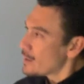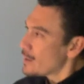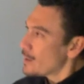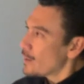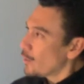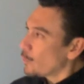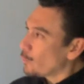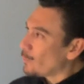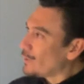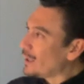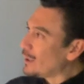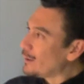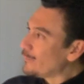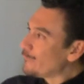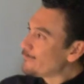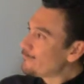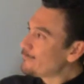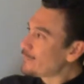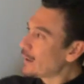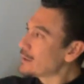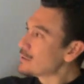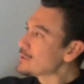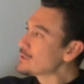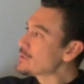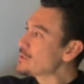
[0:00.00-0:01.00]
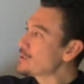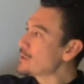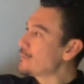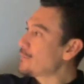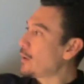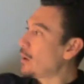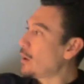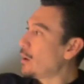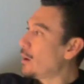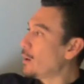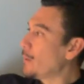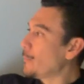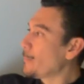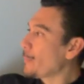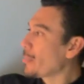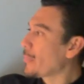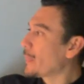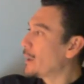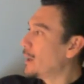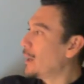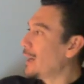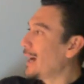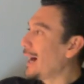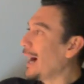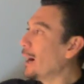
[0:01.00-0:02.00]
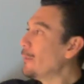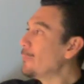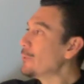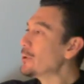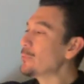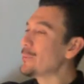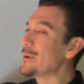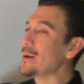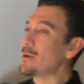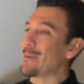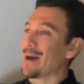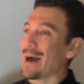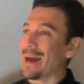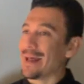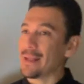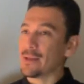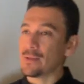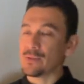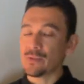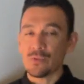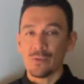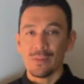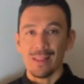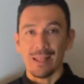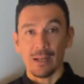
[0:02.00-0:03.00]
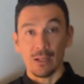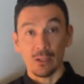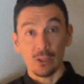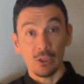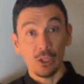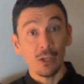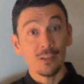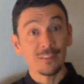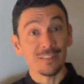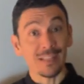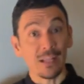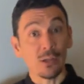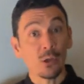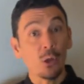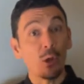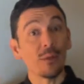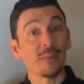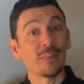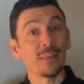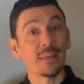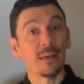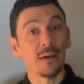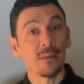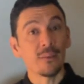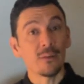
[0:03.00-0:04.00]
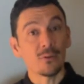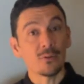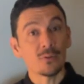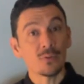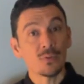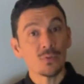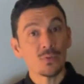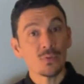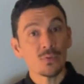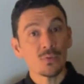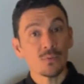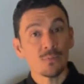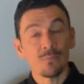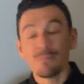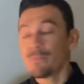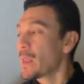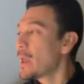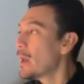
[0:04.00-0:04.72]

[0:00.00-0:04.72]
Well, first of all, I would rewrite it so that it looks like all the others.